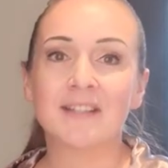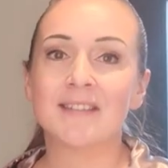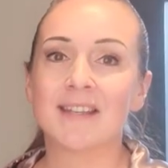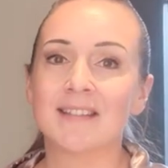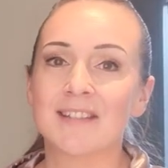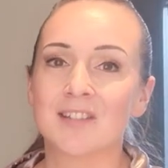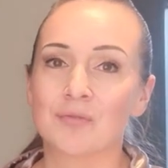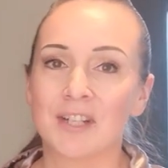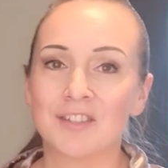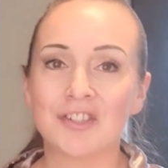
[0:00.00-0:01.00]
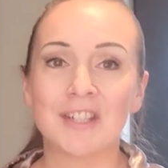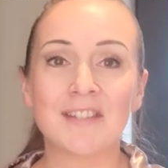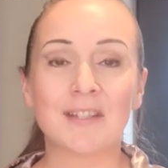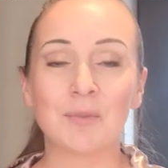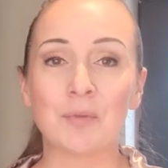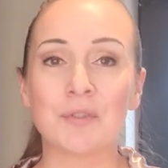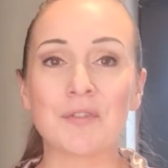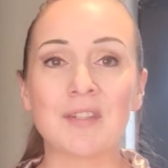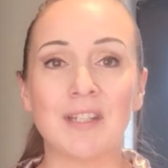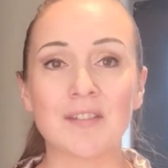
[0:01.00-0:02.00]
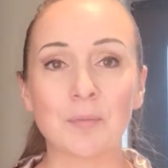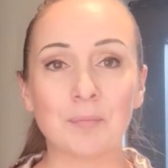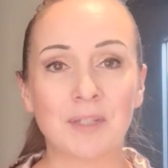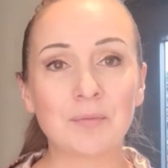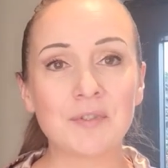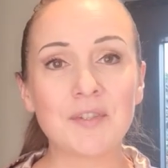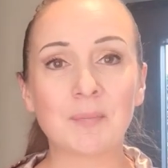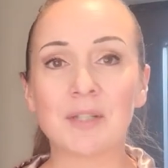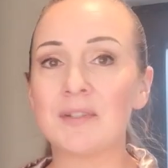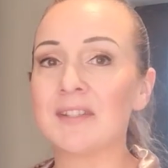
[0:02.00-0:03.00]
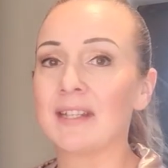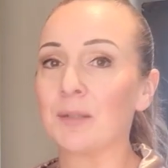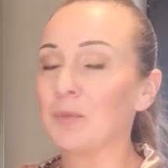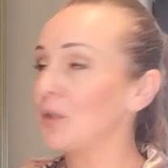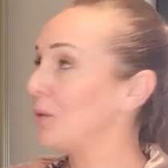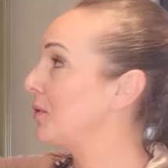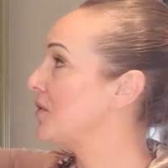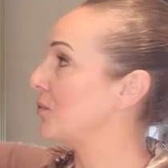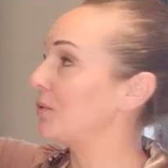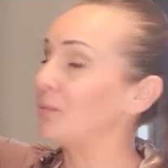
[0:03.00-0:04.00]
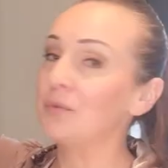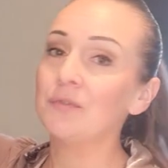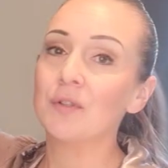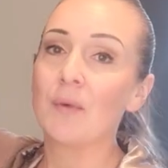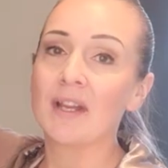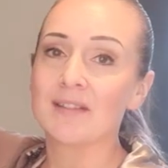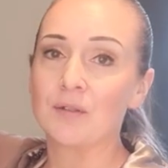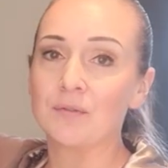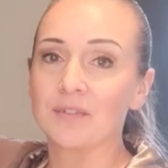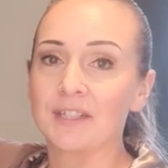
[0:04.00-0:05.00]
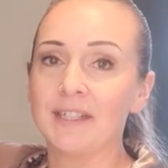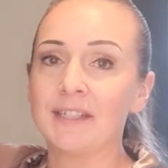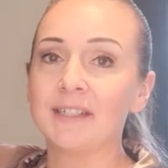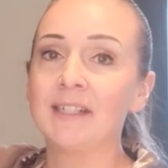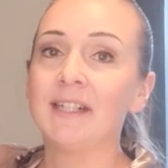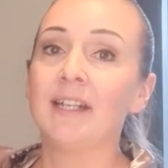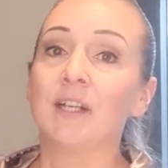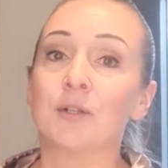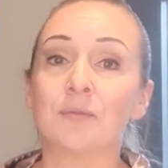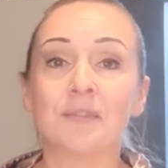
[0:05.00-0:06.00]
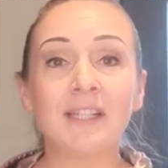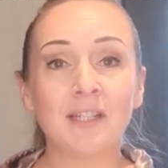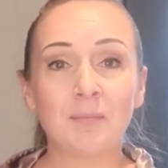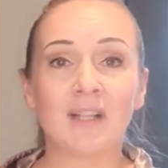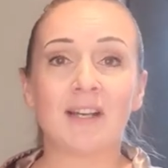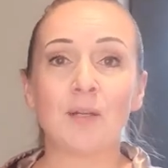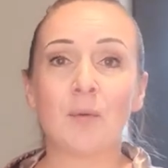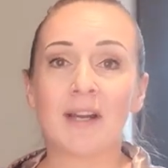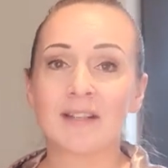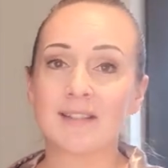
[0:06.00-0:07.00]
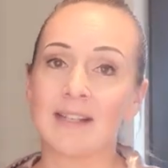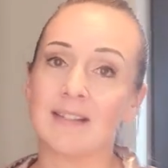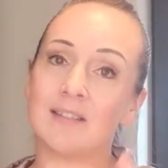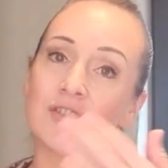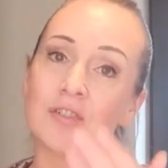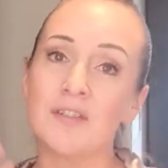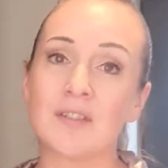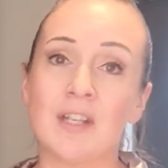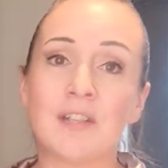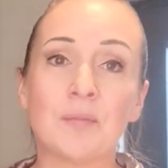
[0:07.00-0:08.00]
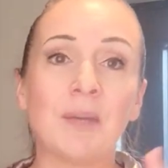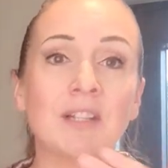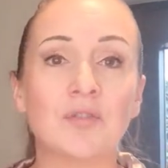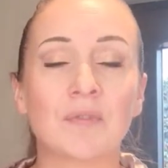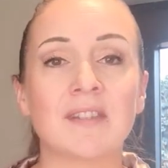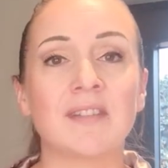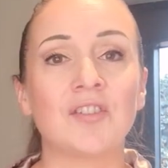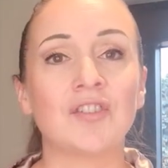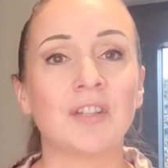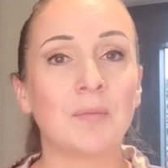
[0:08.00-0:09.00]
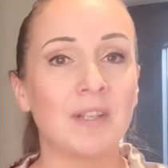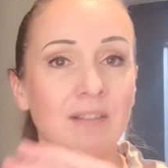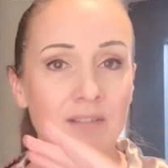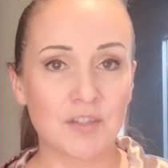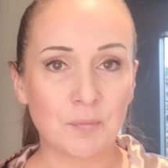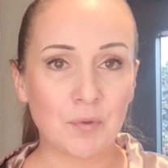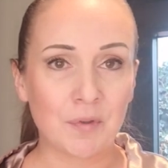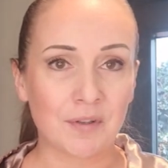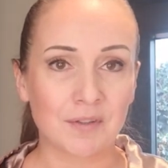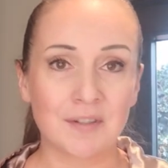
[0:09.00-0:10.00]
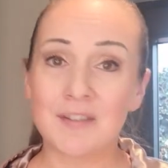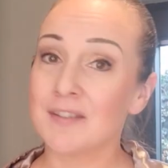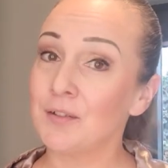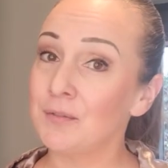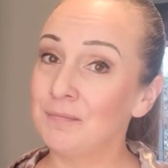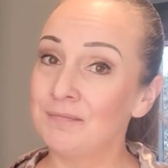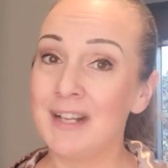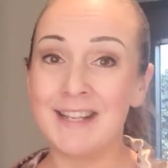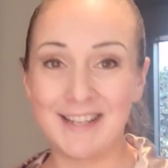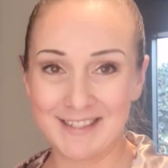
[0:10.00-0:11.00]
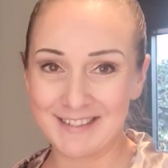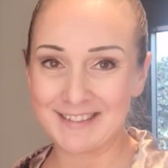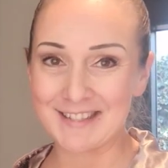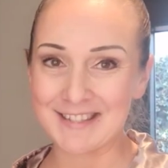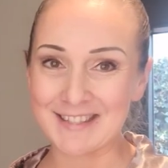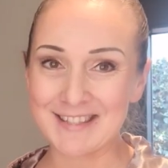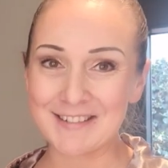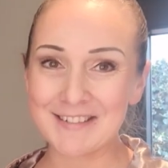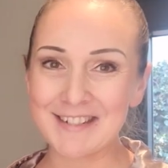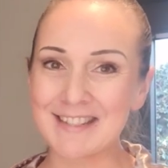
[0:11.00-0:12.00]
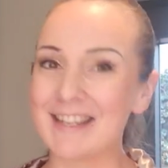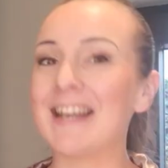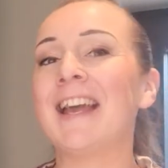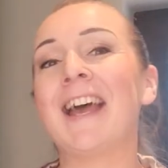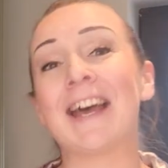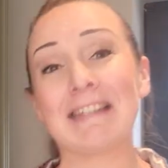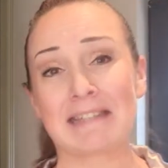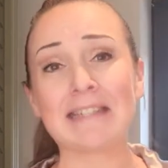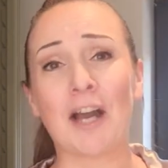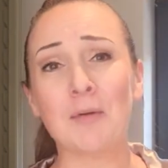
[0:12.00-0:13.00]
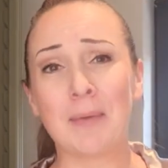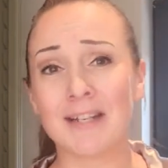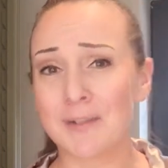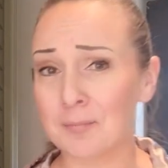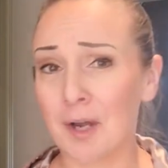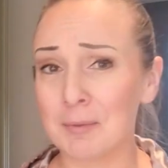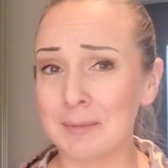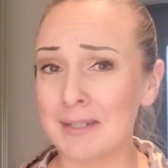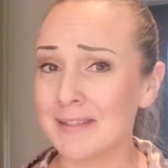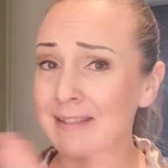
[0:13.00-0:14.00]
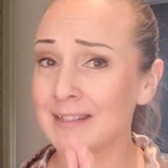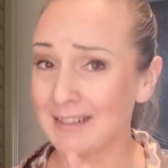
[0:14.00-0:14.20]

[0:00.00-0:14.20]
then the strategy is I'm going to take some mineral spirits and I'm going to remove the wax over here, reapply wax, and just to make the transition a bit smoother. So let's get started and see how big the problem is.